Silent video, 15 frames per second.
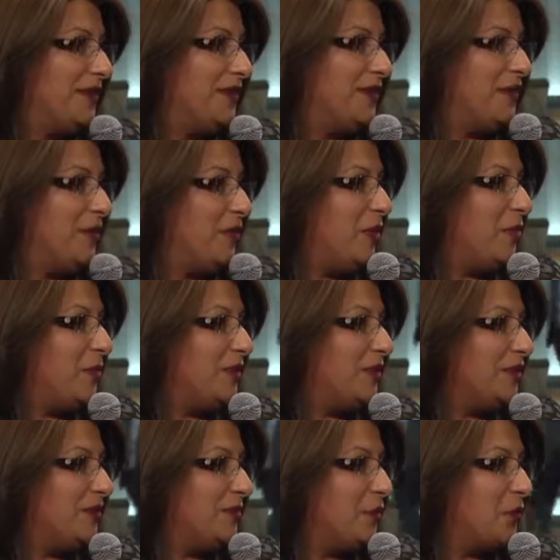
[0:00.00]
the people
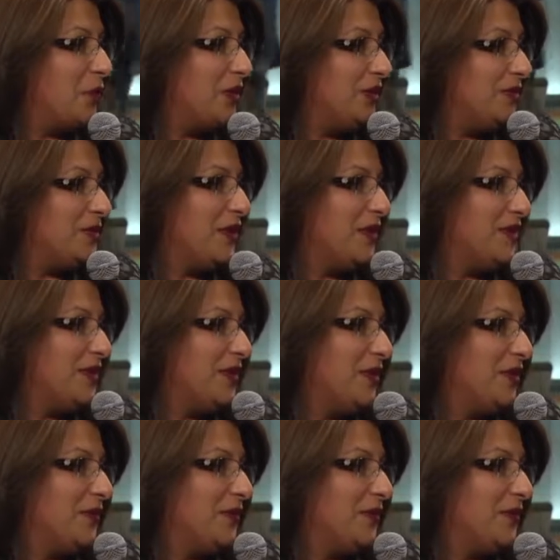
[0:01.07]
more interest of